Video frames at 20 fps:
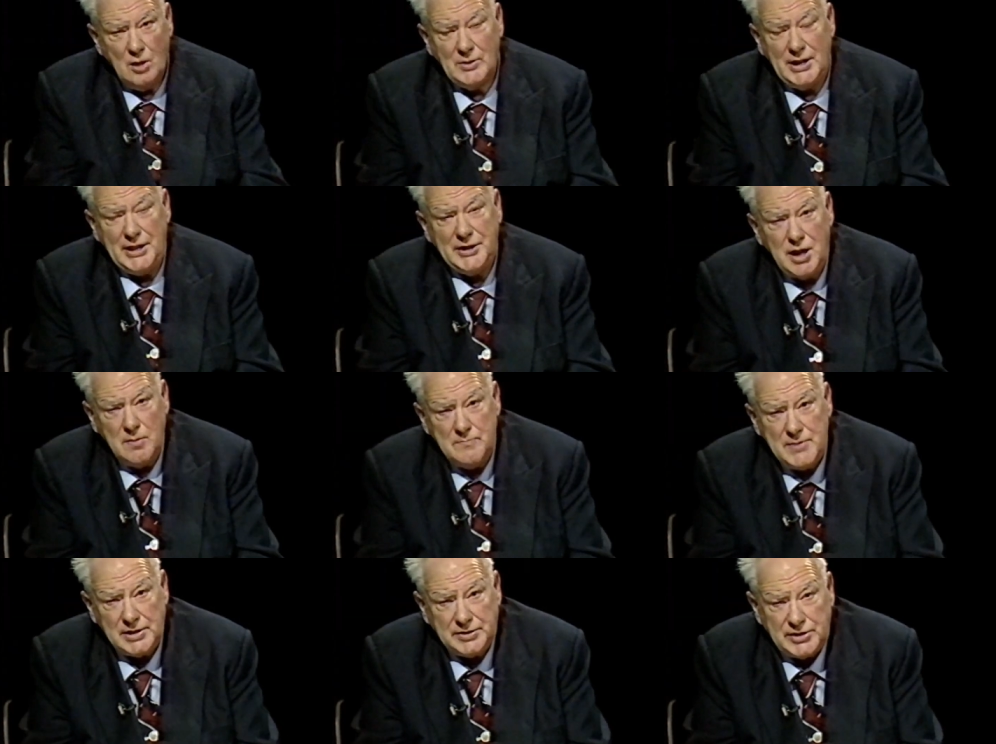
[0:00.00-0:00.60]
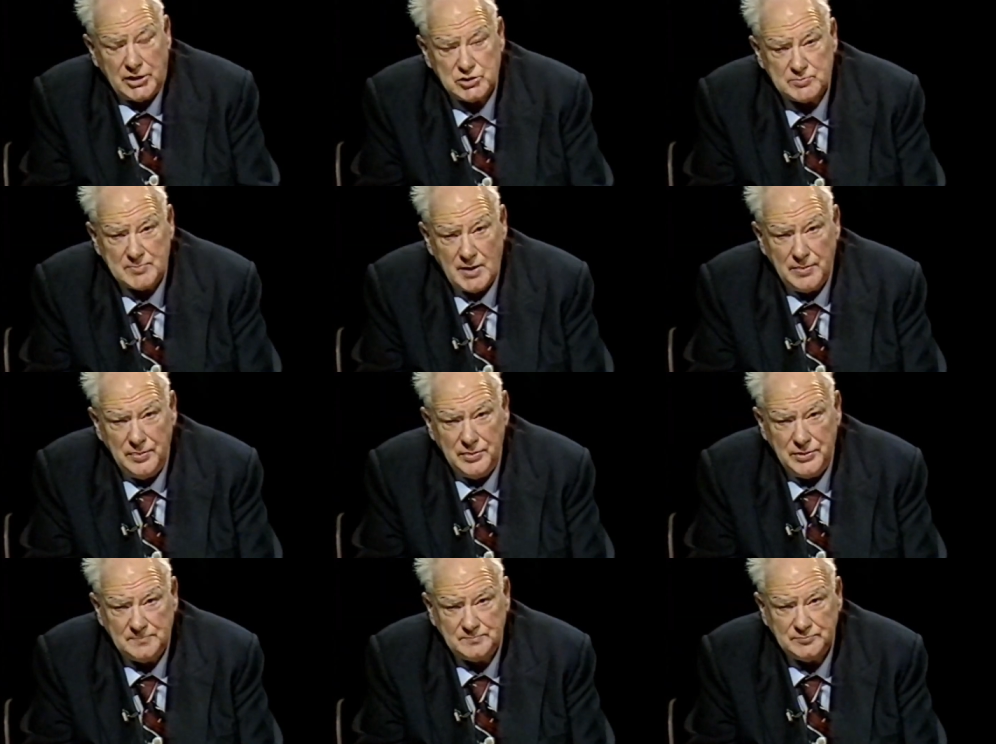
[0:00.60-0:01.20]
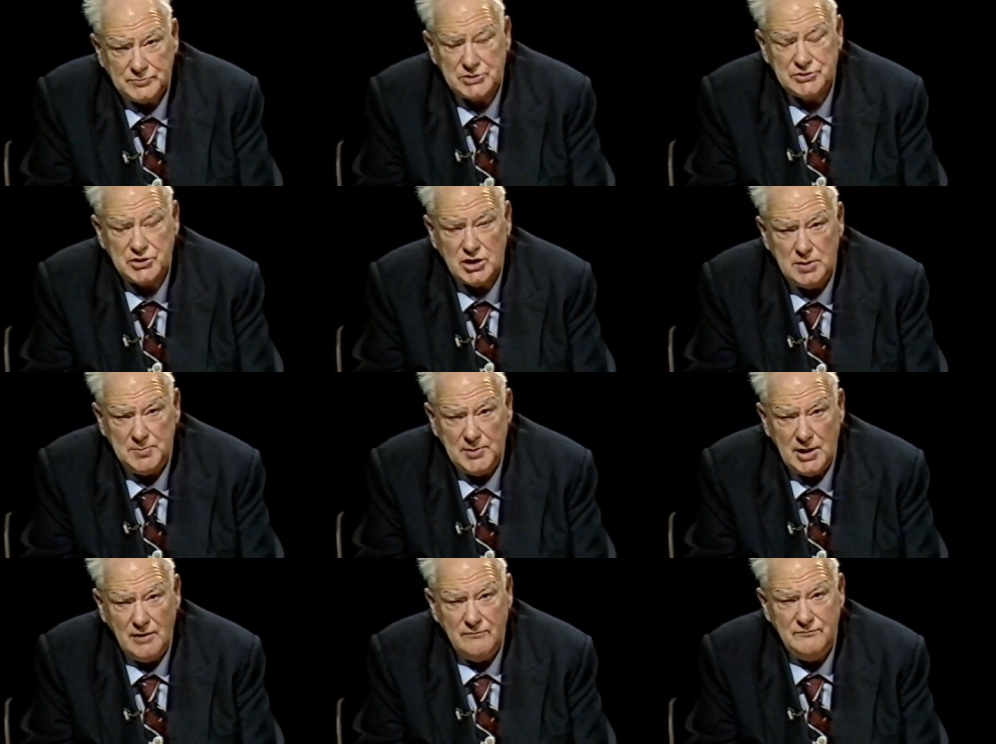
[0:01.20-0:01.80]
next month, there's going to be a very
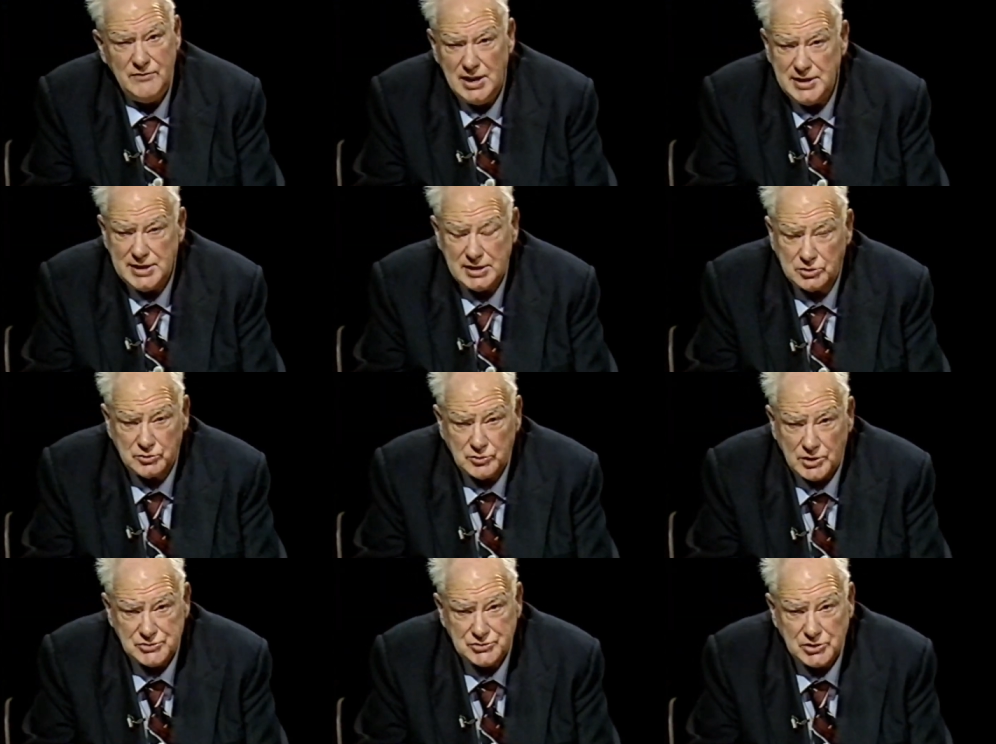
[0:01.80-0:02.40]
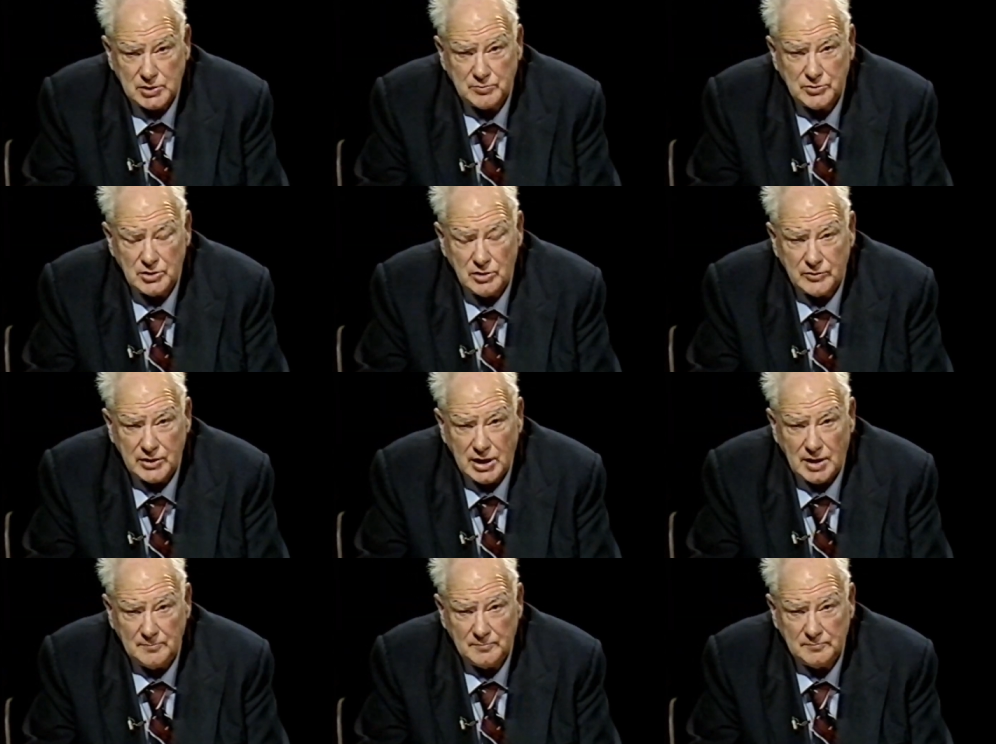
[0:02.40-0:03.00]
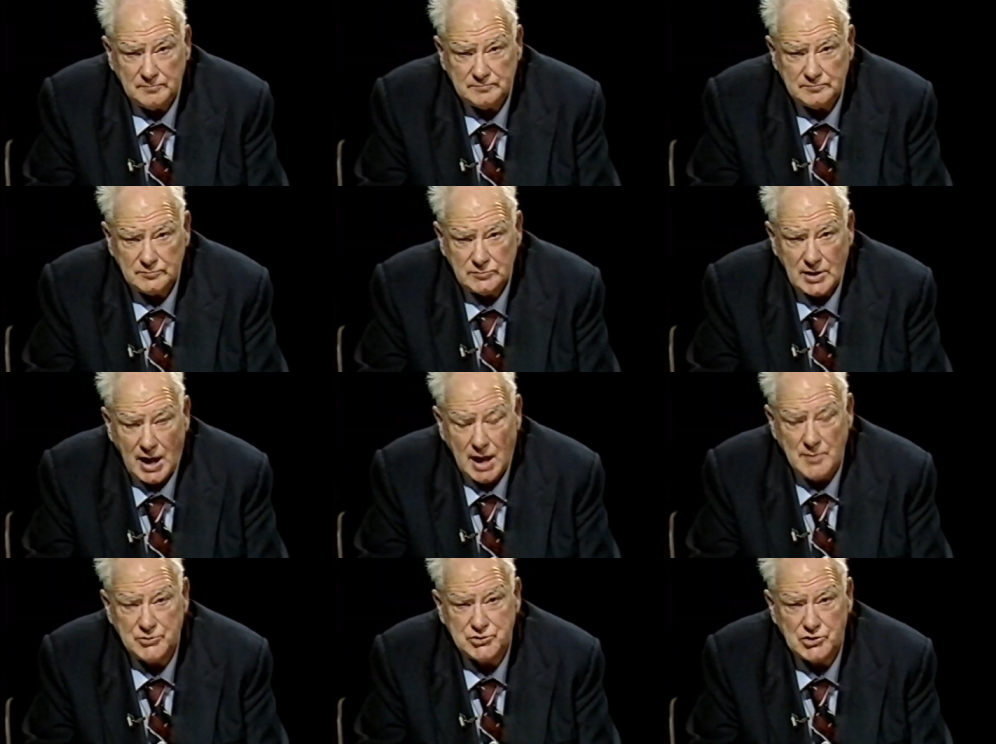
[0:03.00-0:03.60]
interesting programme. I'm sure you've
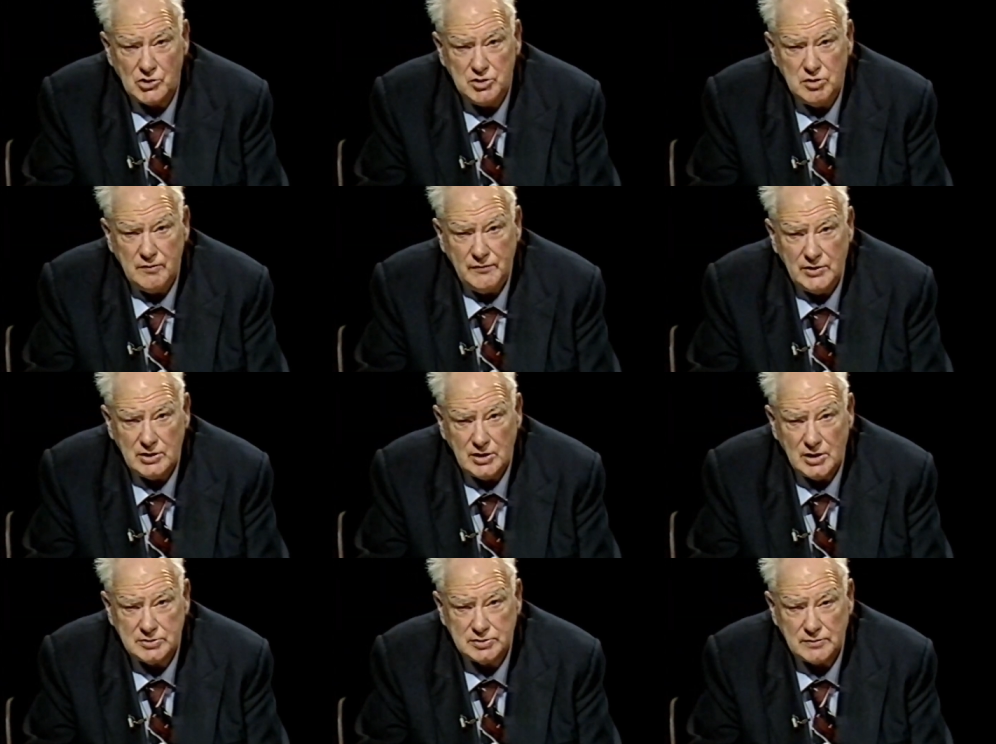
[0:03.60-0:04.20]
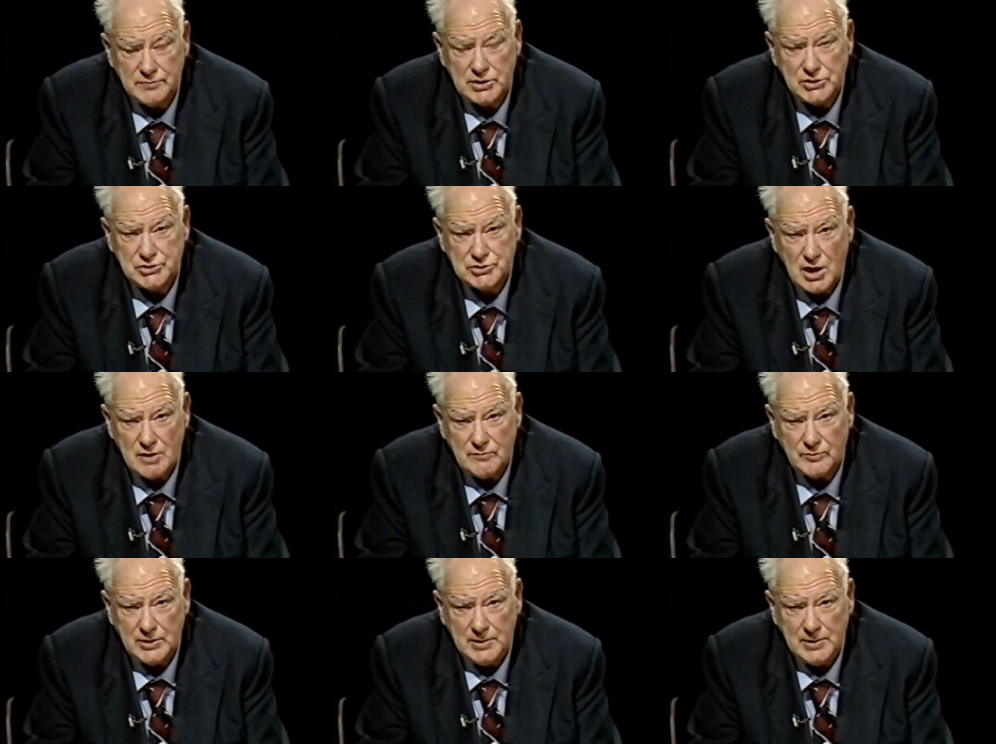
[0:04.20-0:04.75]
heard of the discovery of